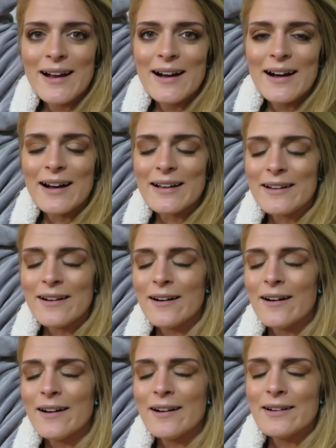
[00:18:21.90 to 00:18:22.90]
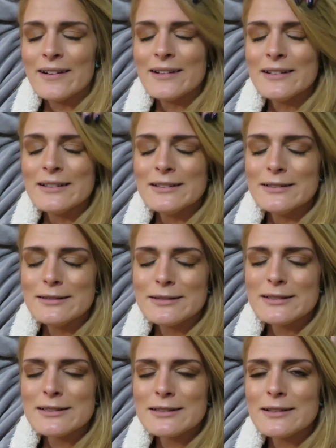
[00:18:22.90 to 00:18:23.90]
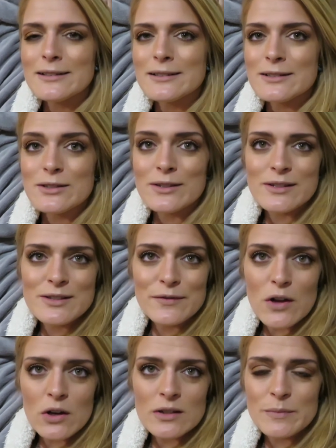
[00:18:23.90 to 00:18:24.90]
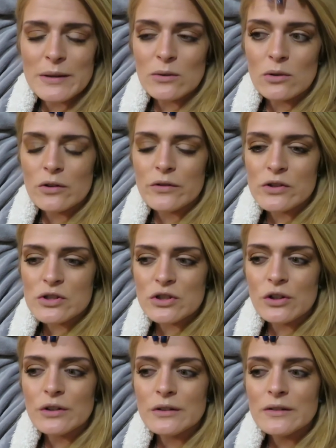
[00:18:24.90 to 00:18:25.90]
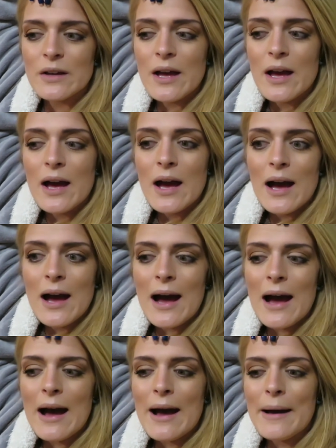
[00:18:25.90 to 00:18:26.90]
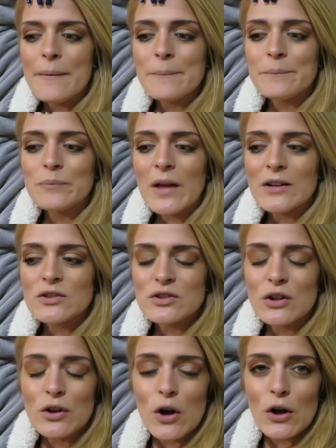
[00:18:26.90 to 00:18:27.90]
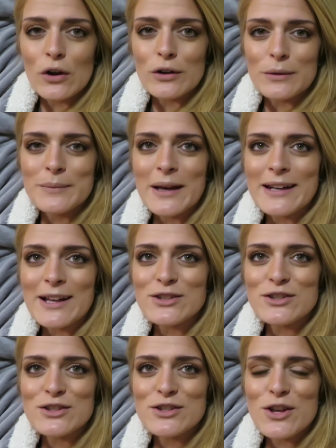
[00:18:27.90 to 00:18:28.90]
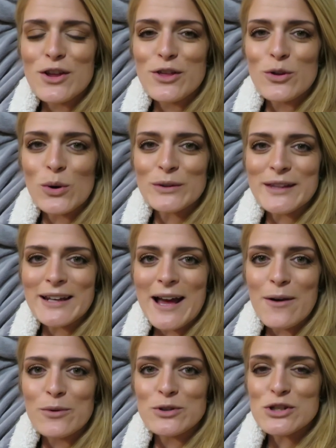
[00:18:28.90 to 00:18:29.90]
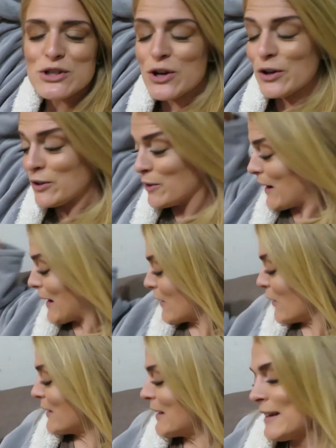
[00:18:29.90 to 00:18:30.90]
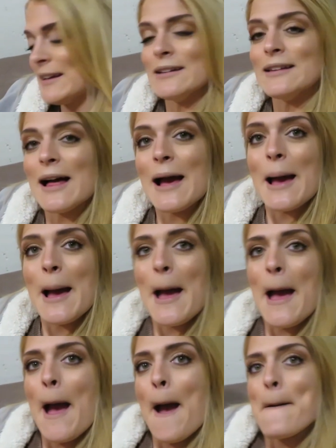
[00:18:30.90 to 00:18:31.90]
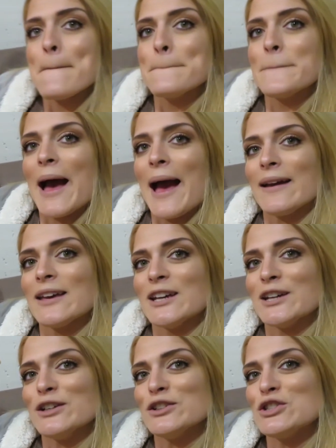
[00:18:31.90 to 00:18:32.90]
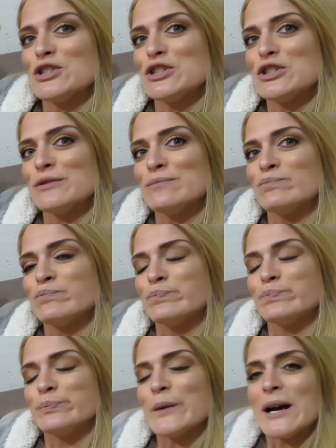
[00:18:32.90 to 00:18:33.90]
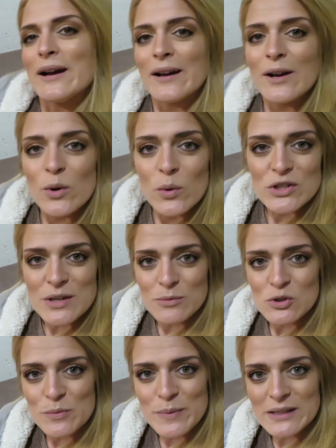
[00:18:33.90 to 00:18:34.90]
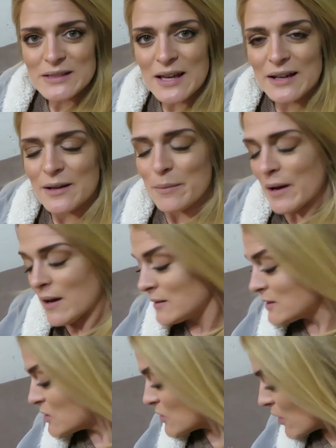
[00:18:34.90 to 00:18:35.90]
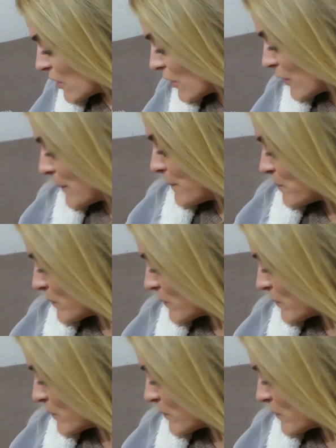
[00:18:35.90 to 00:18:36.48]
Hi guys. So this vlog has been all over the show. I just got home and I just thought that I would show you. I got a little package which I'm super excited about. So